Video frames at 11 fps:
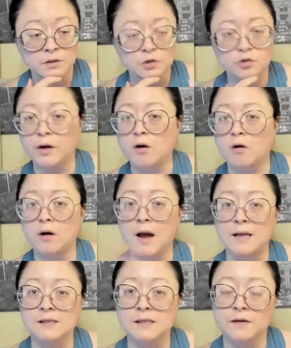drank all
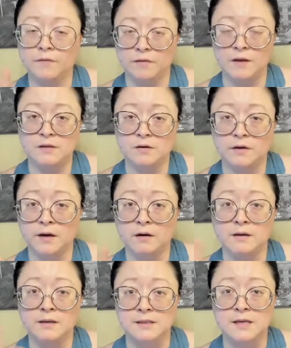kinds of different things on here
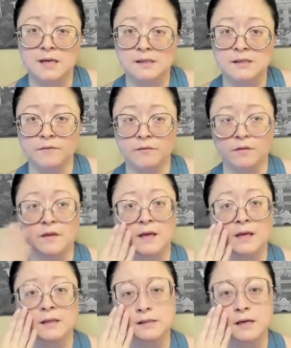and discussed different
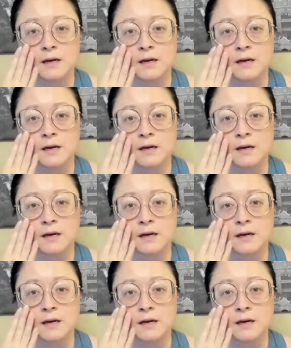things.